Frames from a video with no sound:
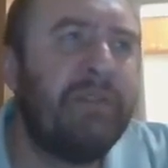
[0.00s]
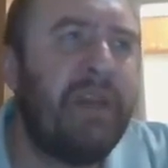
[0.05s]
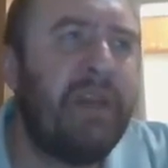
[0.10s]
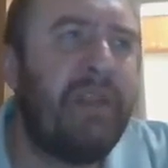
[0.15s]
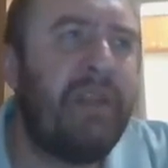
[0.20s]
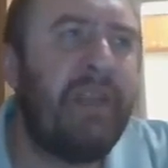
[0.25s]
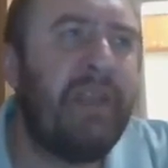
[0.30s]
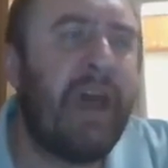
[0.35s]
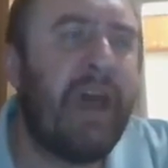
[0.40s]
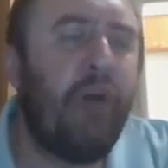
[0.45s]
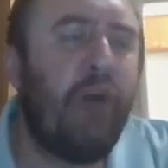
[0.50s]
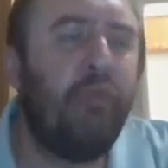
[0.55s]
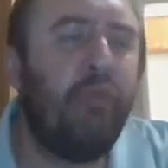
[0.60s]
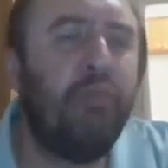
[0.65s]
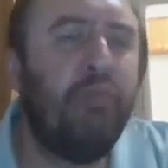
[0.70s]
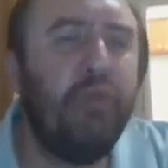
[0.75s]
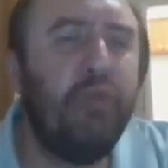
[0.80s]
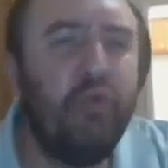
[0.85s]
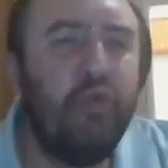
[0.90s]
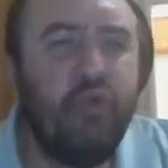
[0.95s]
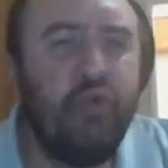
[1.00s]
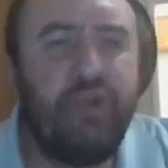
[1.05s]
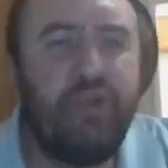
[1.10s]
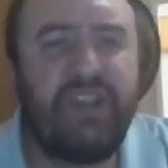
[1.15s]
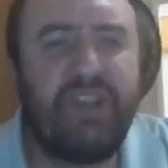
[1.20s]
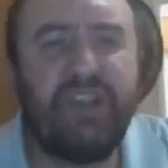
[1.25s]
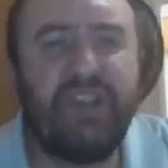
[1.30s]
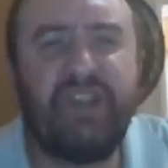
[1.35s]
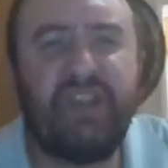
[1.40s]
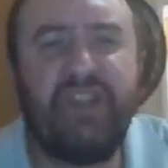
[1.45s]
And now
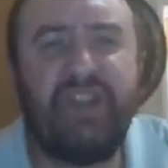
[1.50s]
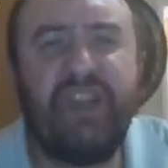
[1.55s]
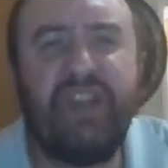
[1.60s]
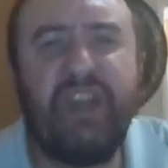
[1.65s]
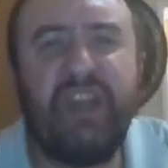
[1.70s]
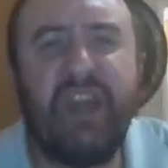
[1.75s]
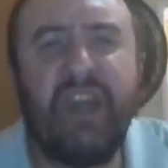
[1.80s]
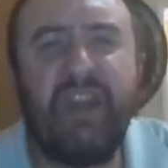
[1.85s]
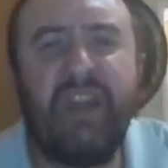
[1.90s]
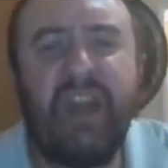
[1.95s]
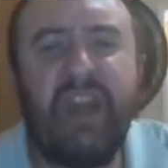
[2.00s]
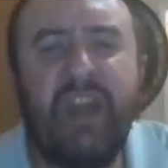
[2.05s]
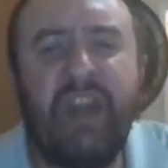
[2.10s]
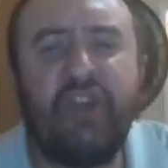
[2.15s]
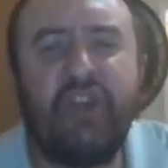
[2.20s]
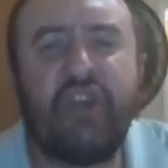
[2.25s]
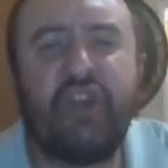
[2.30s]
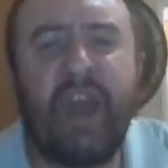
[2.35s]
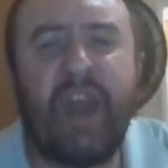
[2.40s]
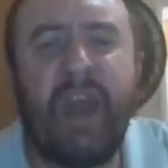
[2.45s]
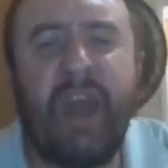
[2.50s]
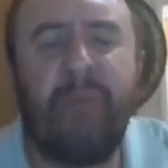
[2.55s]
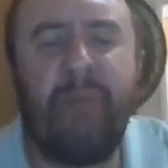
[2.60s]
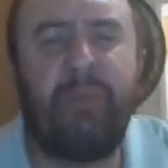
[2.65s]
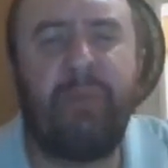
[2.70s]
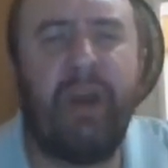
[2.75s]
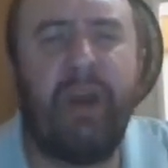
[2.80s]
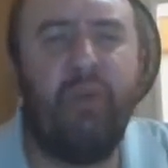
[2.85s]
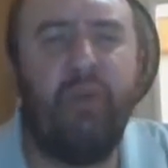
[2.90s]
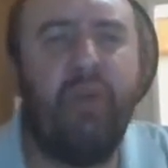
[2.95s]
Moose is TNA
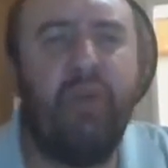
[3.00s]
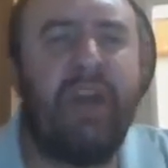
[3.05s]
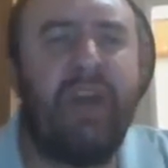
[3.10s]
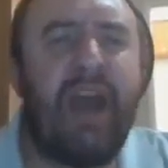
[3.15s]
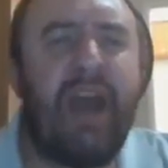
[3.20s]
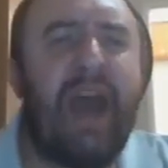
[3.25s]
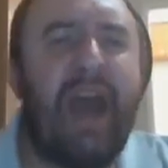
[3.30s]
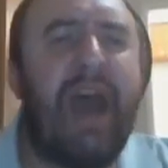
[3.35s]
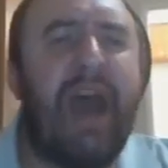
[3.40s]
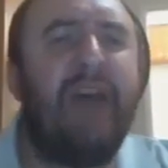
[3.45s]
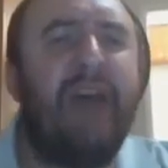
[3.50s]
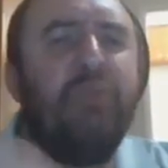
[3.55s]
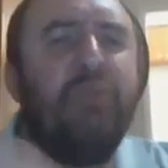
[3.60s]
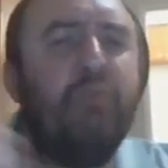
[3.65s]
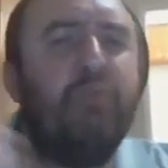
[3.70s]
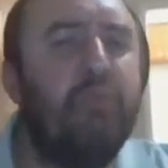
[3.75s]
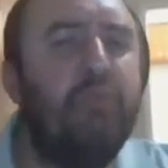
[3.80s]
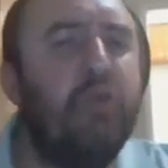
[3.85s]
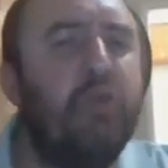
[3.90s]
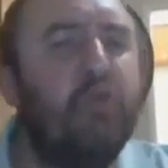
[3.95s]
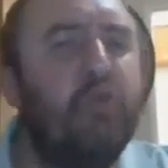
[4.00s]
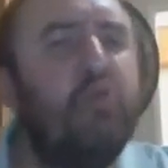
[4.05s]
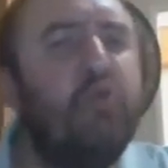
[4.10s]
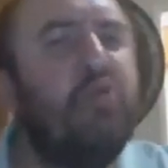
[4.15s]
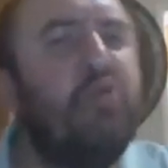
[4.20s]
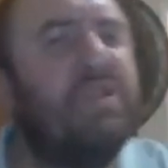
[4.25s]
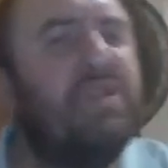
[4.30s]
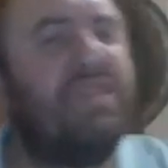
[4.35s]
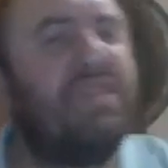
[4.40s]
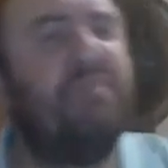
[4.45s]
champ. I would have had
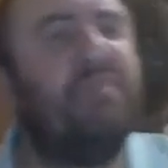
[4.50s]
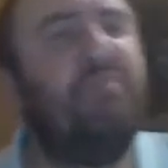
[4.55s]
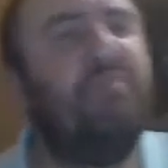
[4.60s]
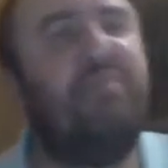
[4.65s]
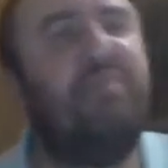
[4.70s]
Moose